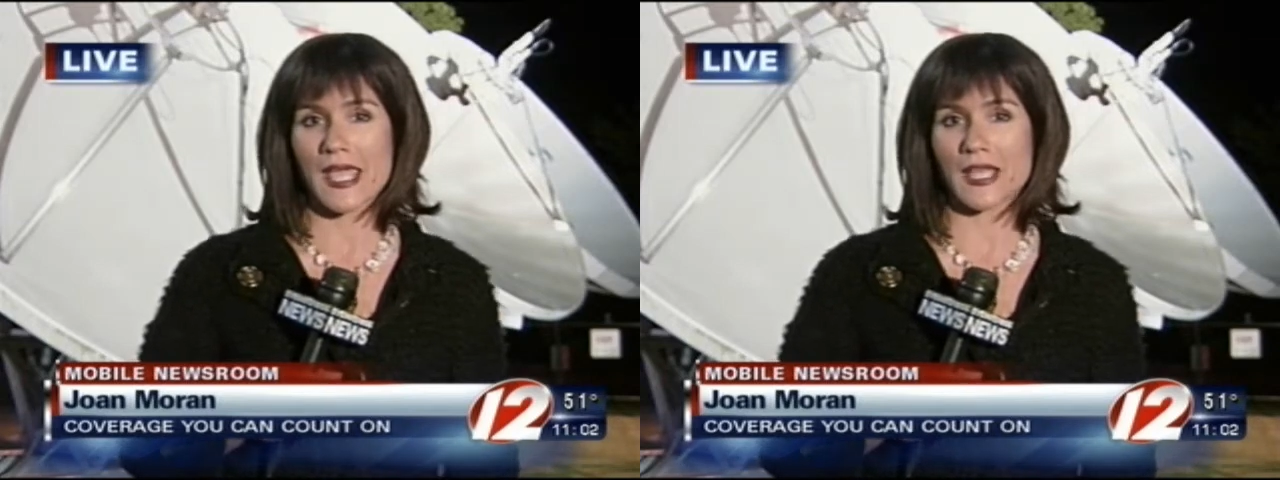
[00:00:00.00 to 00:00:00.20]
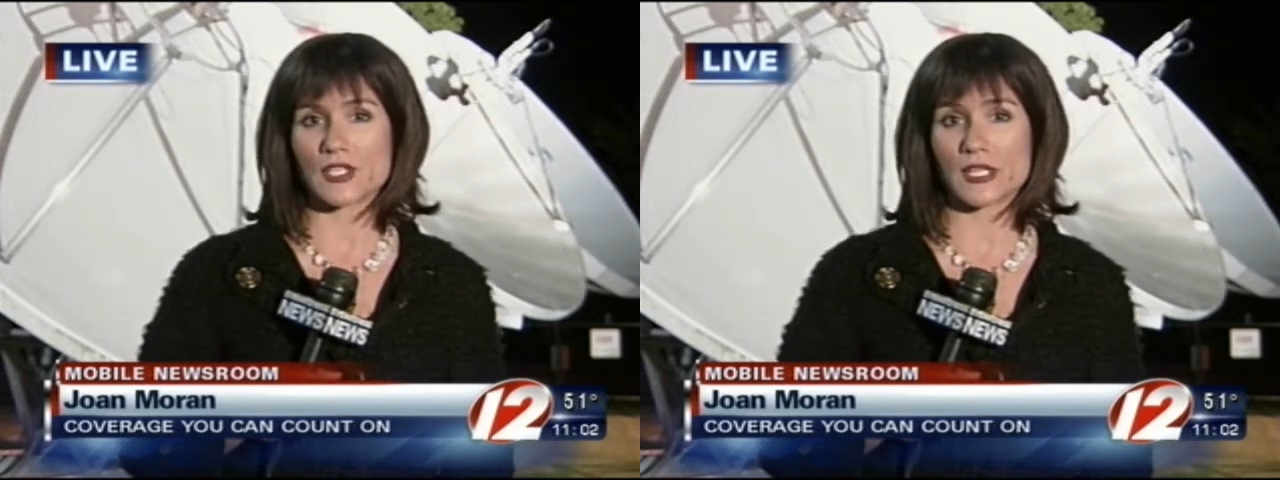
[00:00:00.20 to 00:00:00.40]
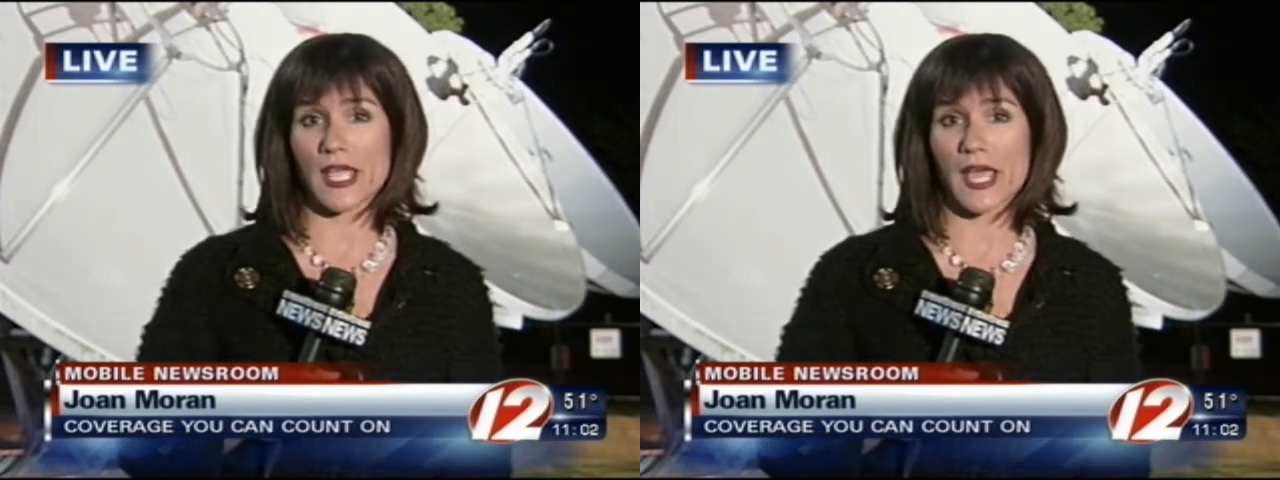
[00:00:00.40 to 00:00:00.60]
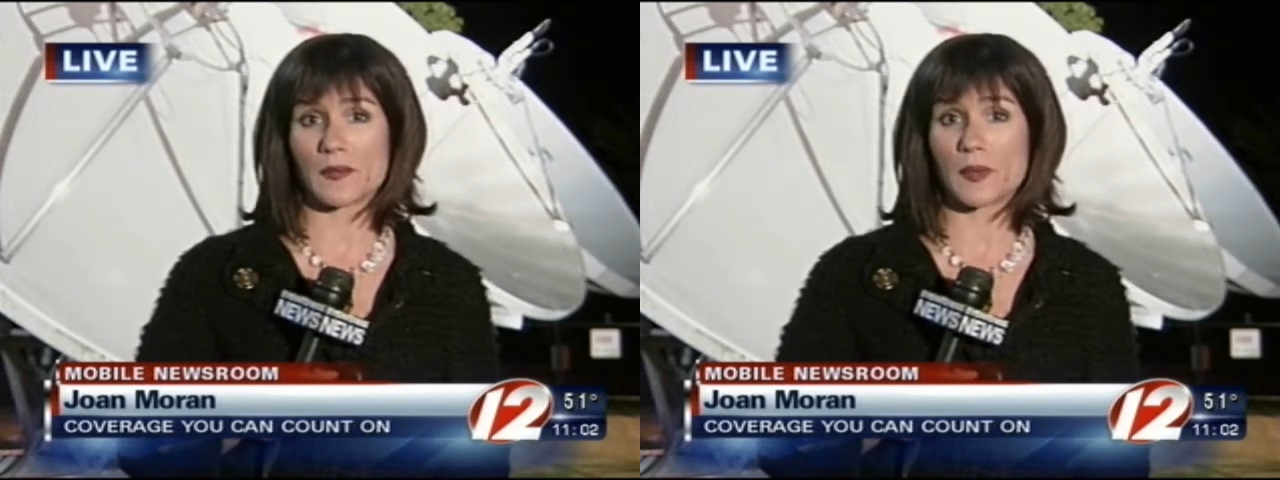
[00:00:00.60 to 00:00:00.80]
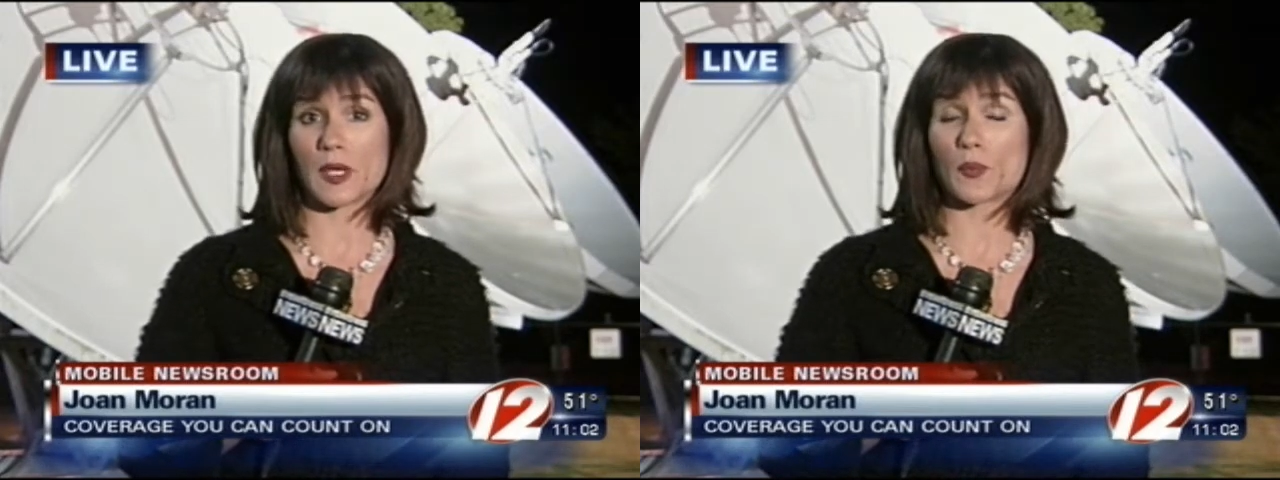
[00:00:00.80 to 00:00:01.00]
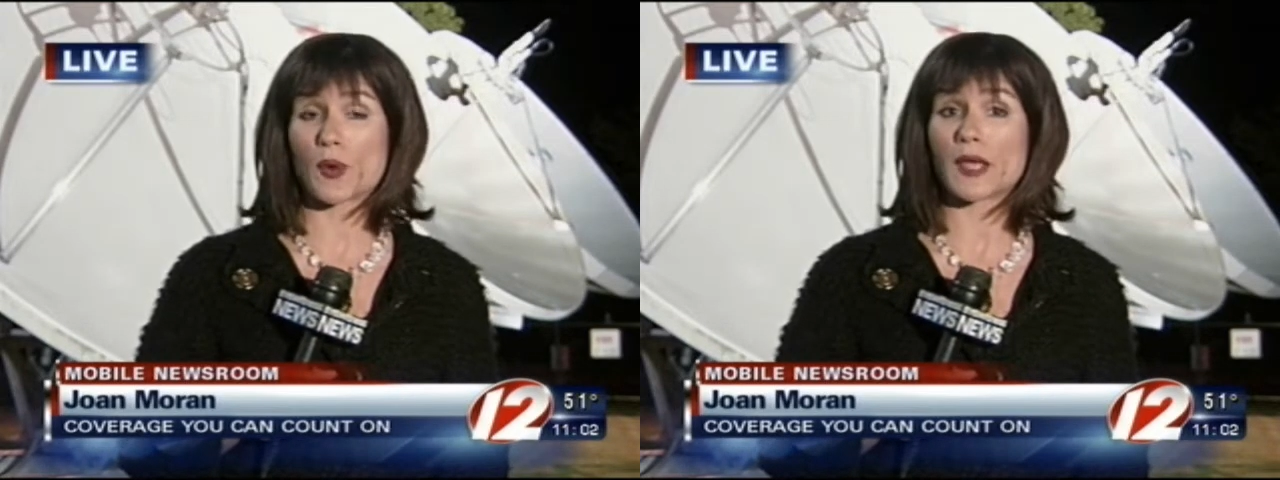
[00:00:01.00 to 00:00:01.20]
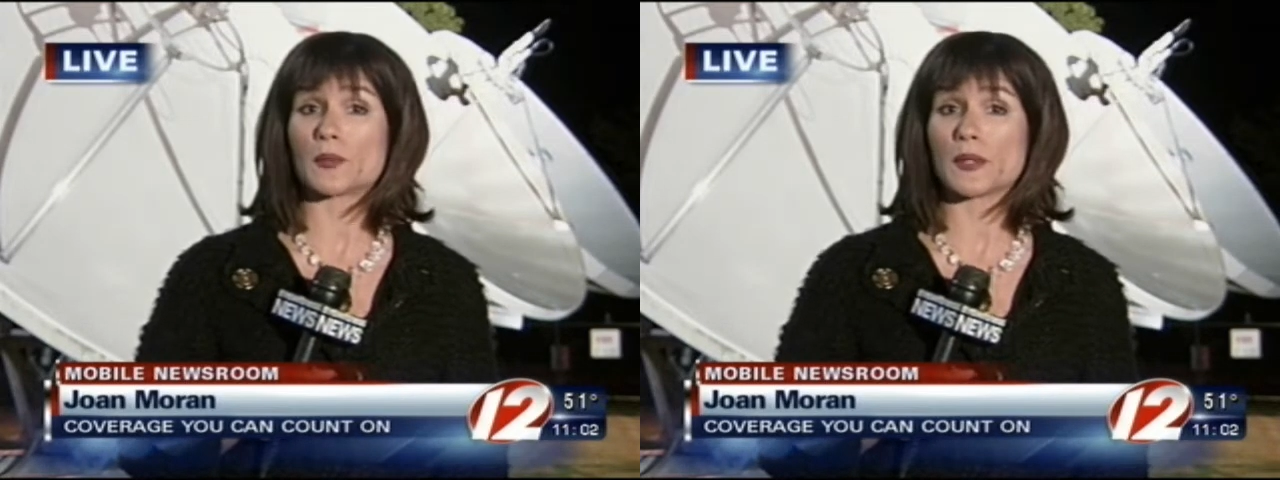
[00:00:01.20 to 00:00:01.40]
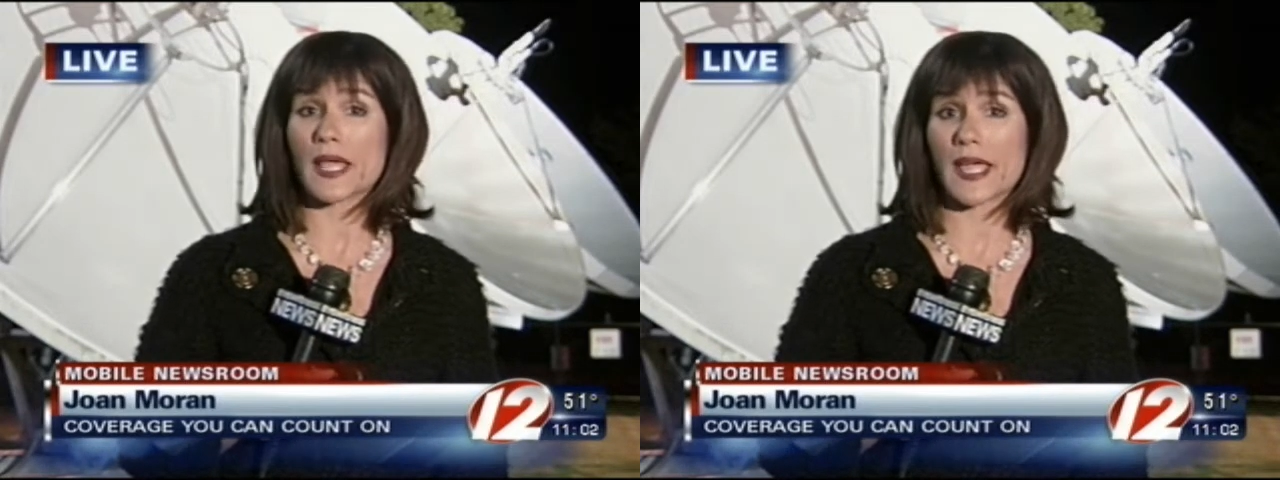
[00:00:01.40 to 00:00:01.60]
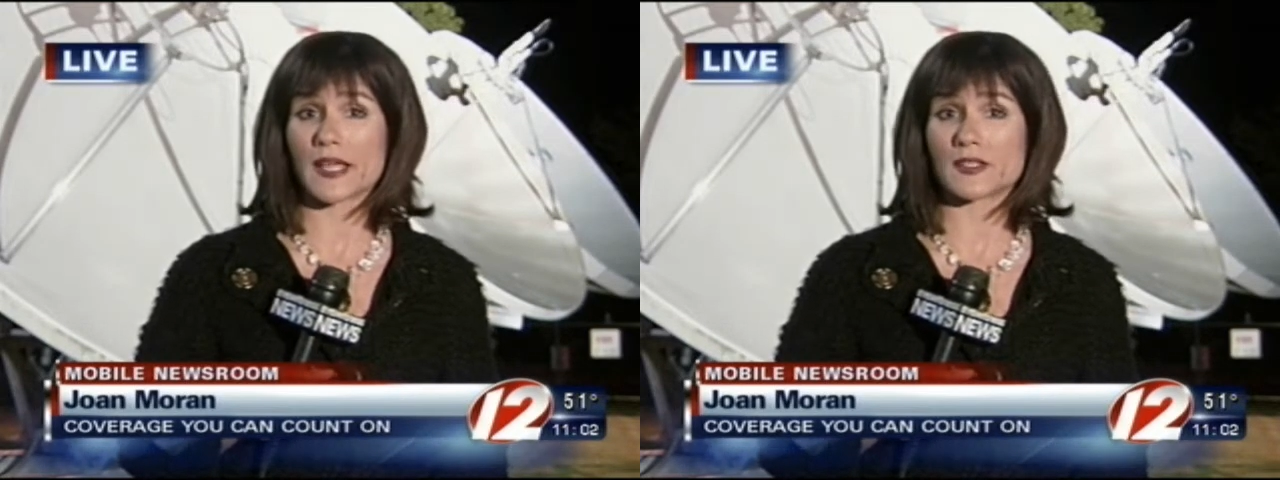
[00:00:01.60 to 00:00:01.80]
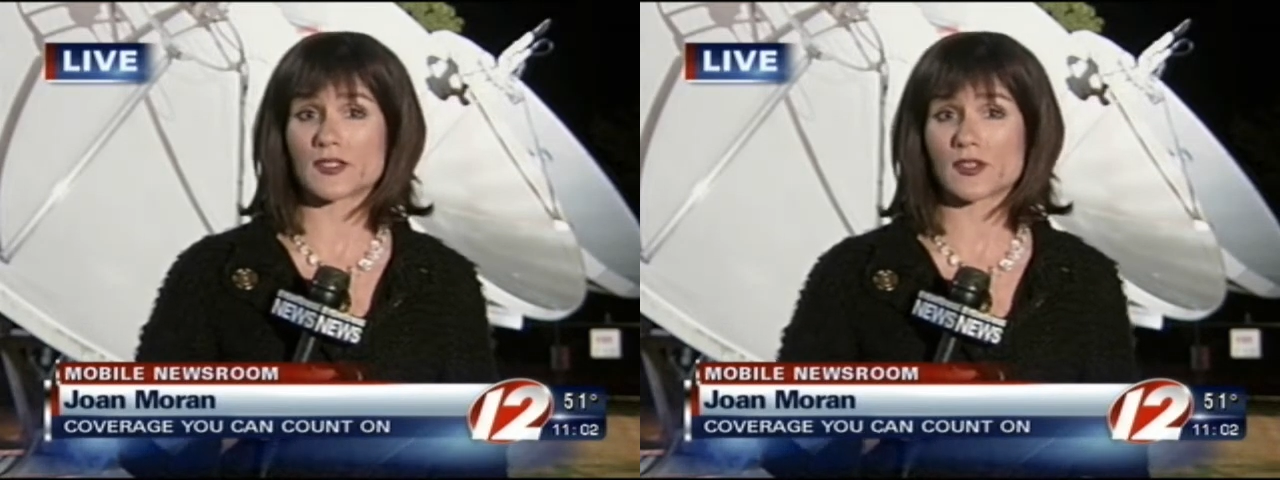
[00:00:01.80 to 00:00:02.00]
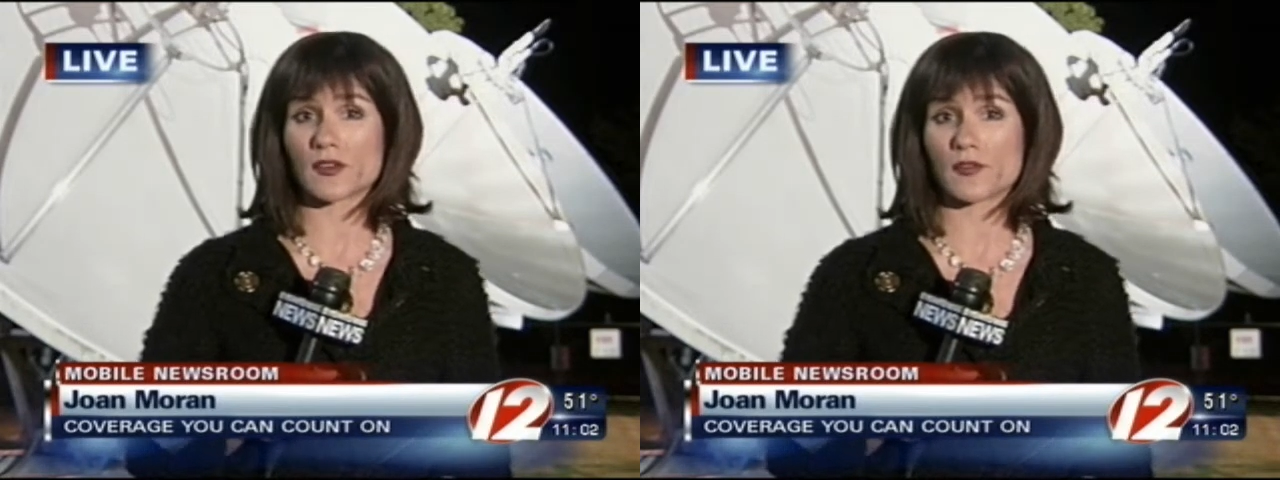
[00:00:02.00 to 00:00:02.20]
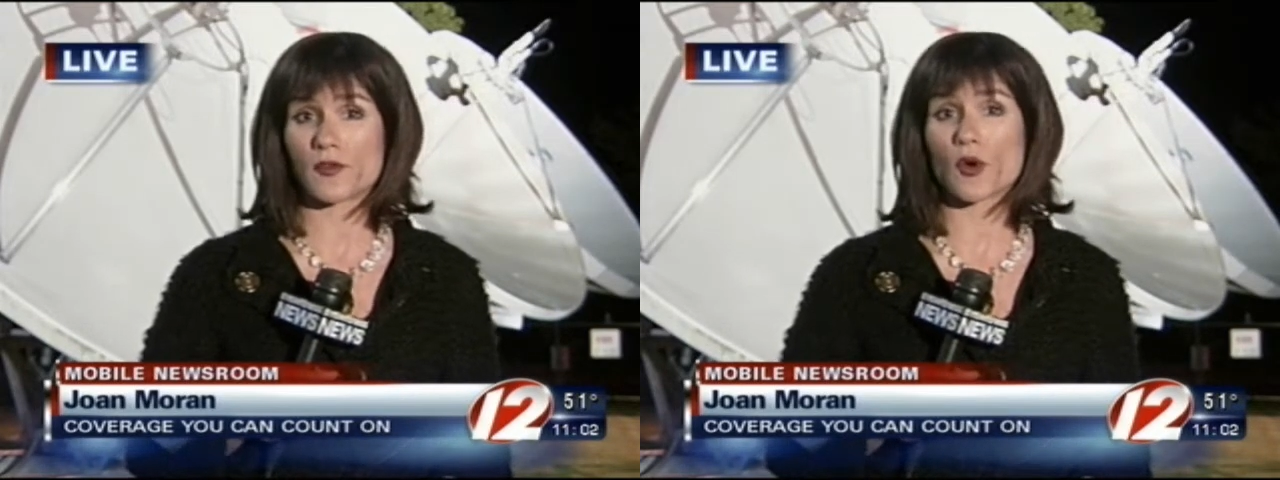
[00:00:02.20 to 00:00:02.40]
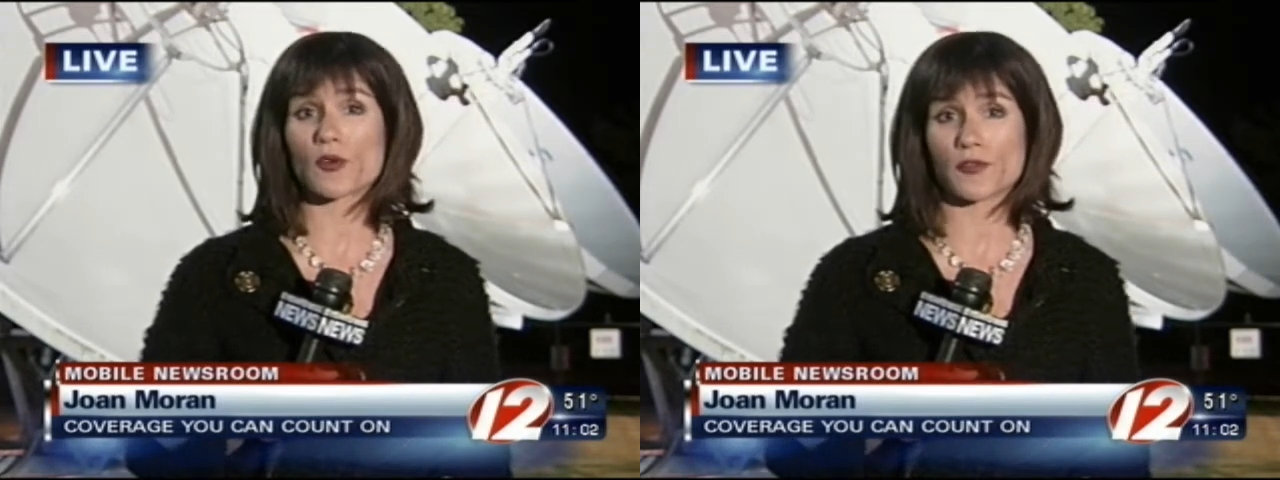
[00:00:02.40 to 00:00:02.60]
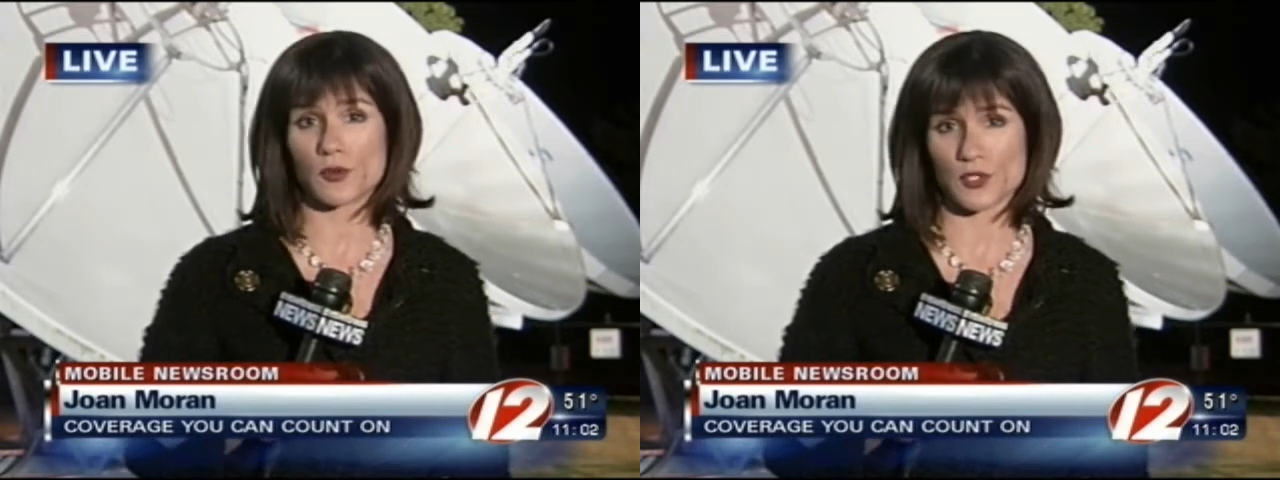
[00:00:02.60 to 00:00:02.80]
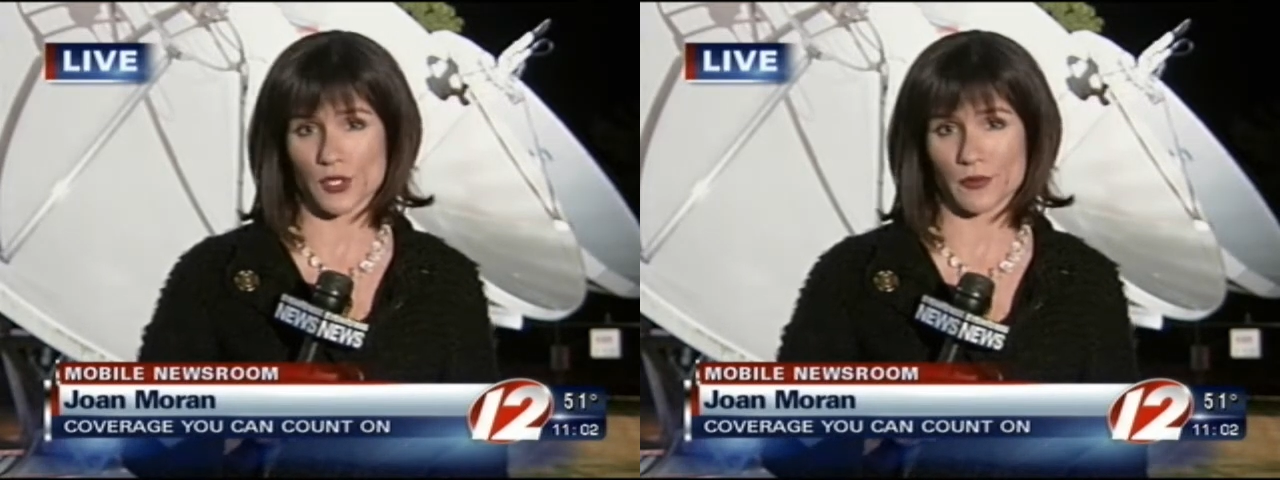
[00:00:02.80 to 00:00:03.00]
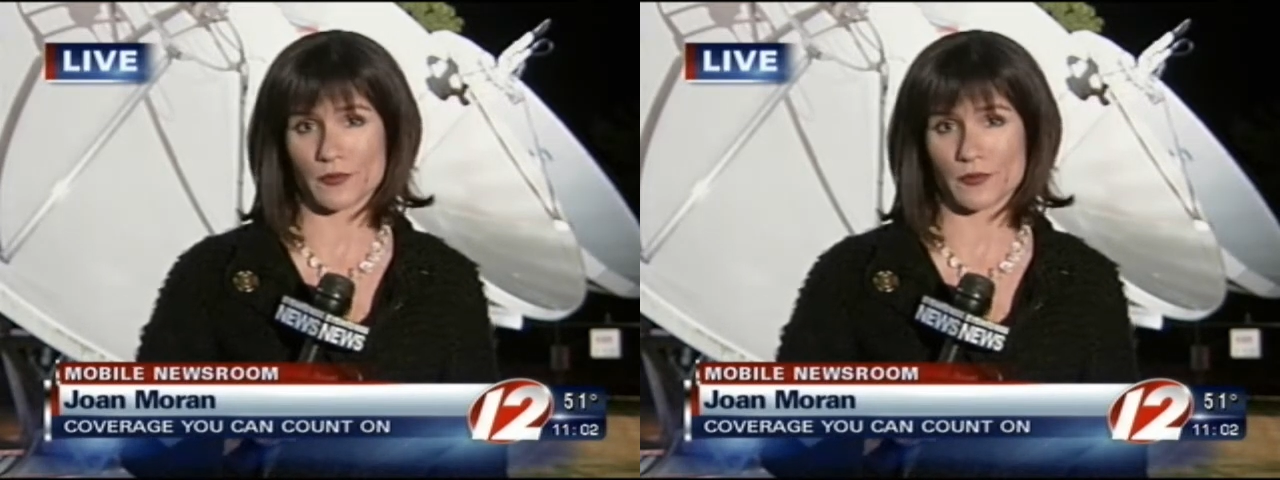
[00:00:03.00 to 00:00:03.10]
and she had big, bright plans for her future.